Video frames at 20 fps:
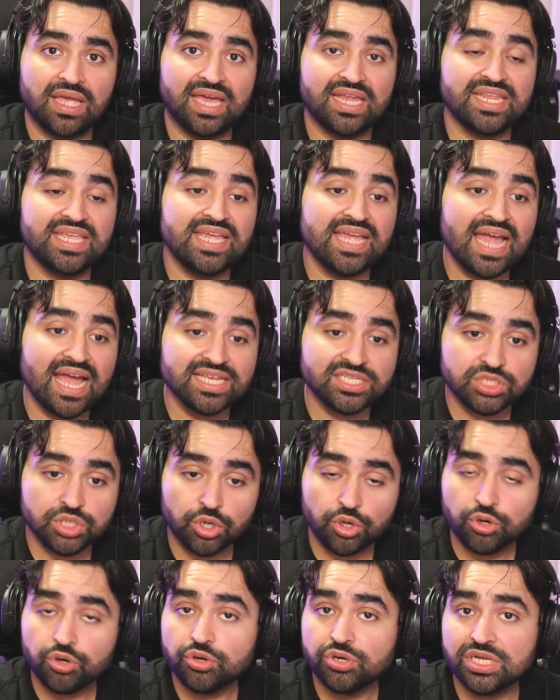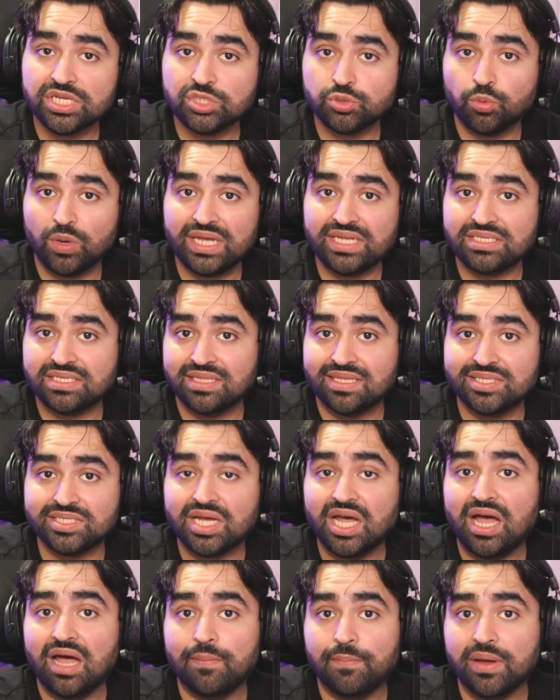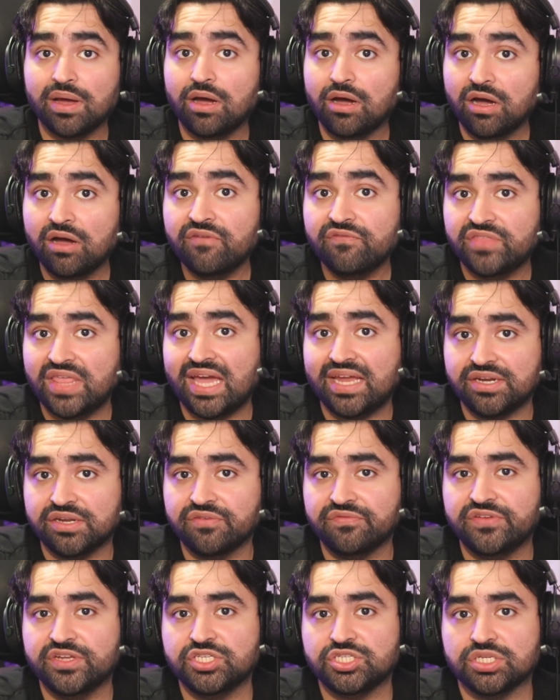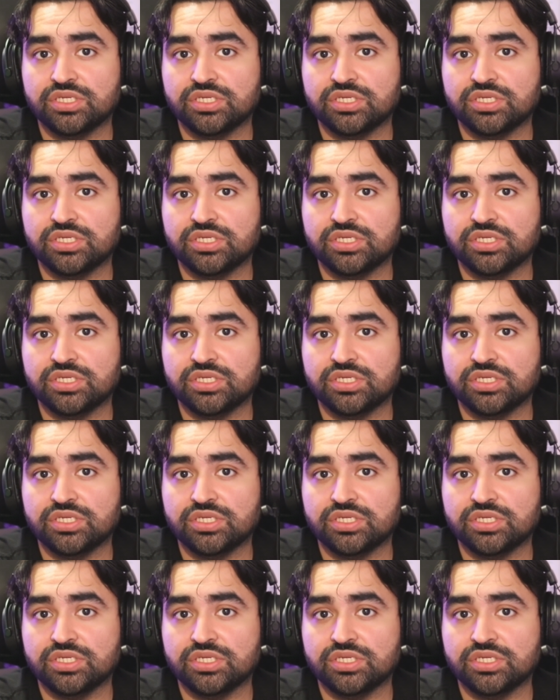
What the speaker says: he has earned his way to the top of that division.